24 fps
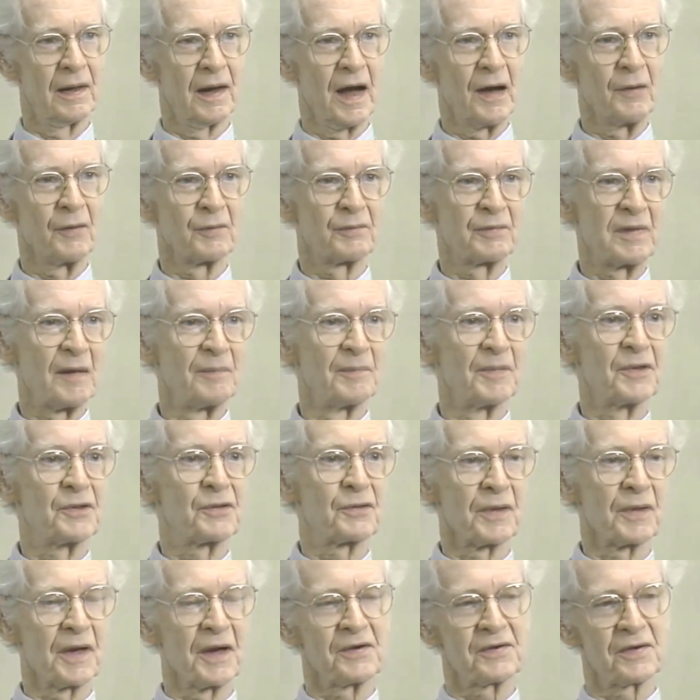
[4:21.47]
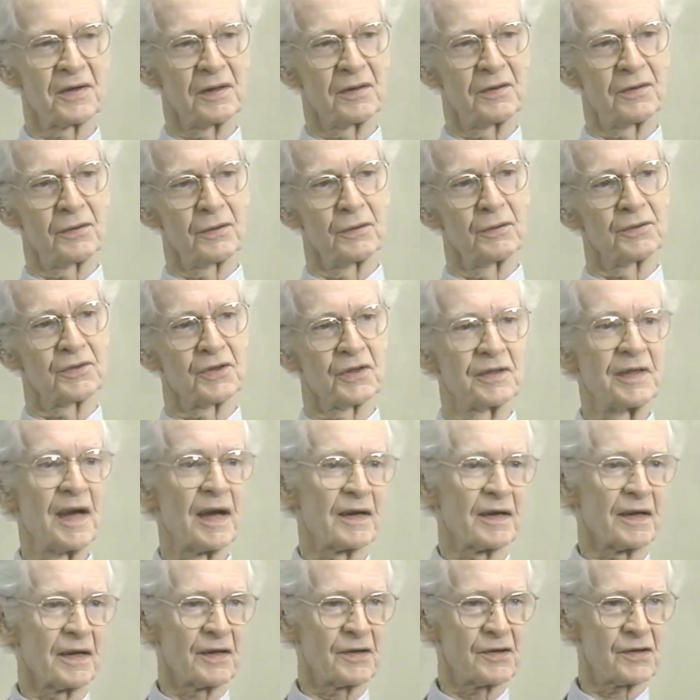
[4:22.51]
I would probably trace it to
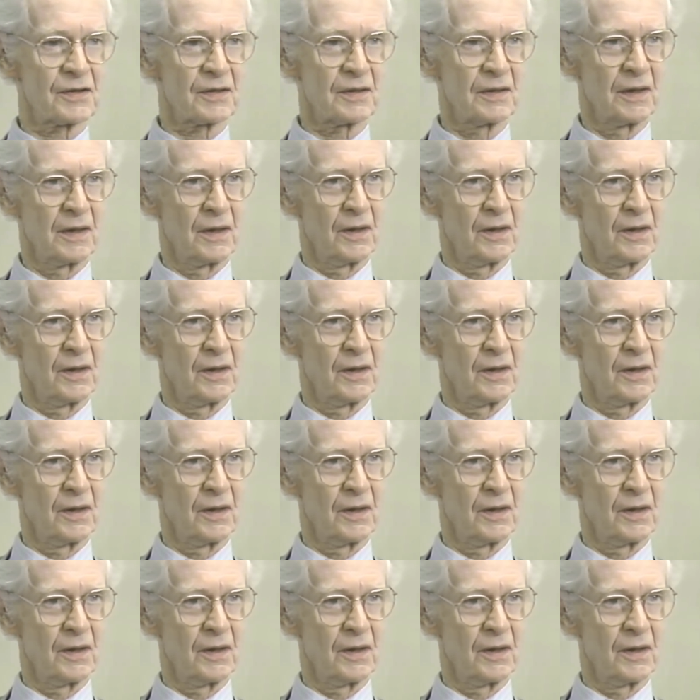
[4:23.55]
genetics.